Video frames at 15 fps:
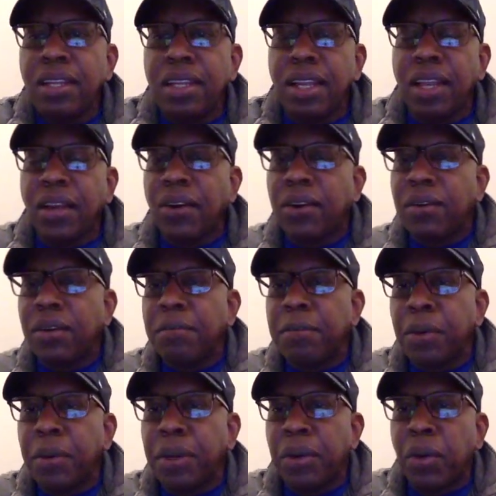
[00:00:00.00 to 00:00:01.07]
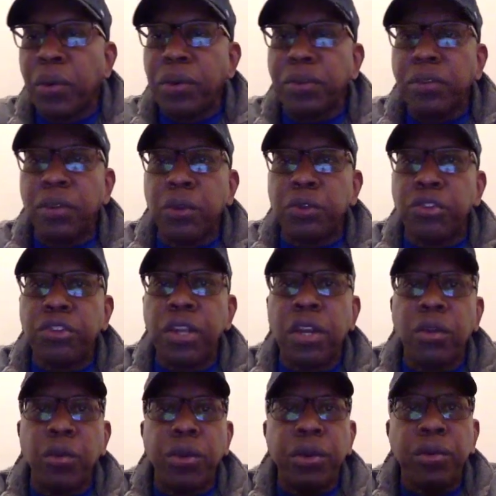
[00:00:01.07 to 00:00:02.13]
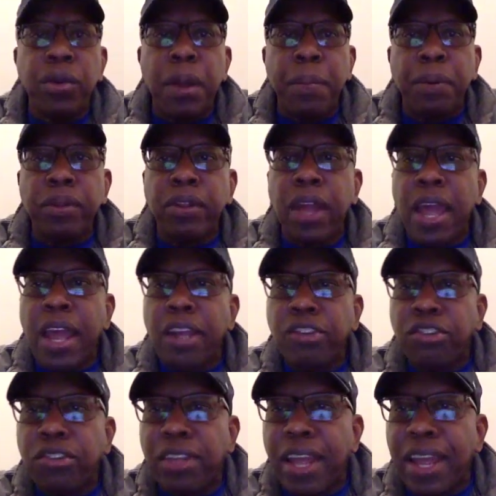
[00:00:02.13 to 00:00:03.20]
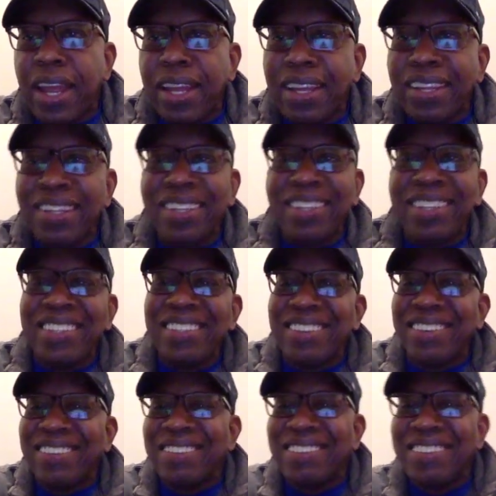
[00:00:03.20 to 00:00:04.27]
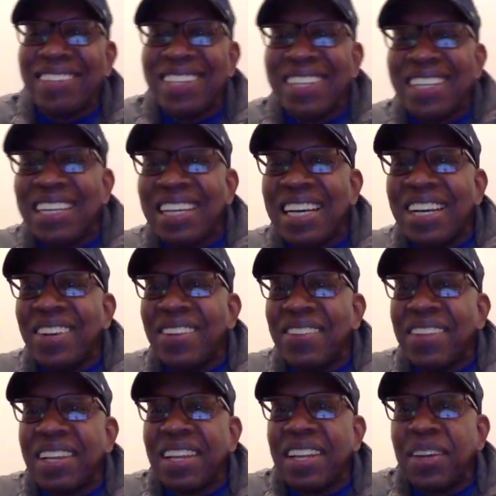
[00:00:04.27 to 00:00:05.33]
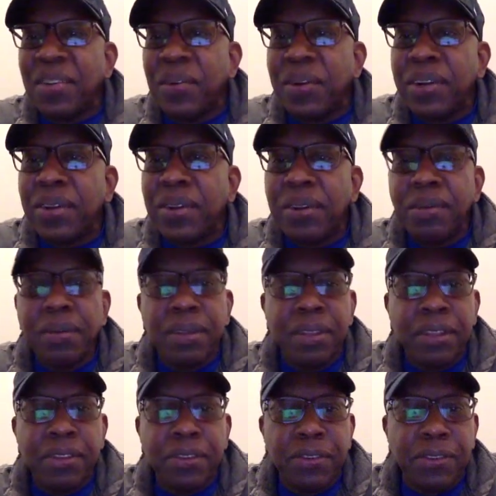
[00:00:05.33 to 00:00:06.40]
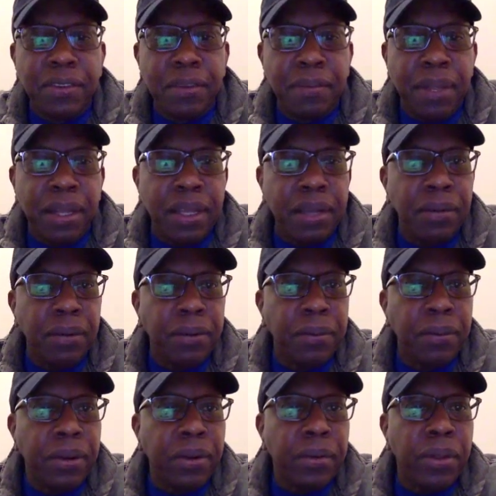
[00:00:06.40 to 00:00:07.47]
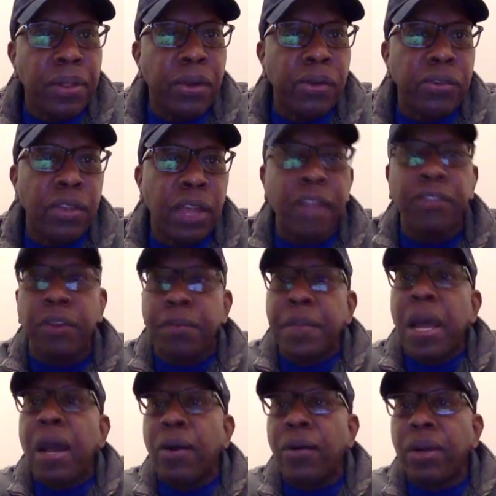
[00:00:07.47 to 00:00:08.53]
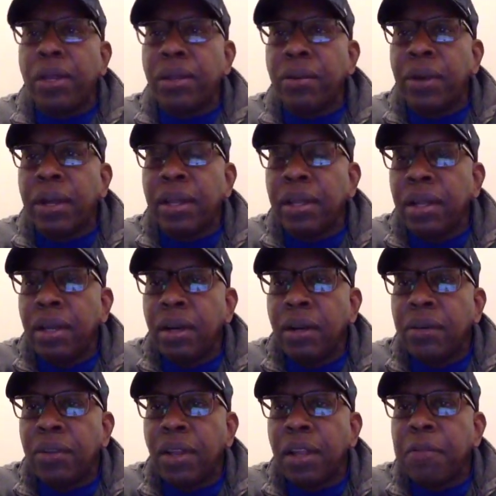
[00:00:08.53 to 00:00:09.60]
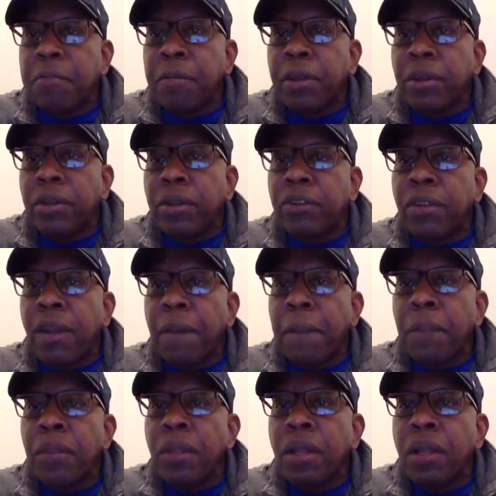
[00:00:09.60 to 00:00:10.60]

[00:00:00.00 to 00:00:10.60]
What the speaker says: You know, if I want to go into those channels, where do I put the hashtag? You know, I don't think it'll work. It doesn't seem like it will work with those, as of now anyway, until I figure this out.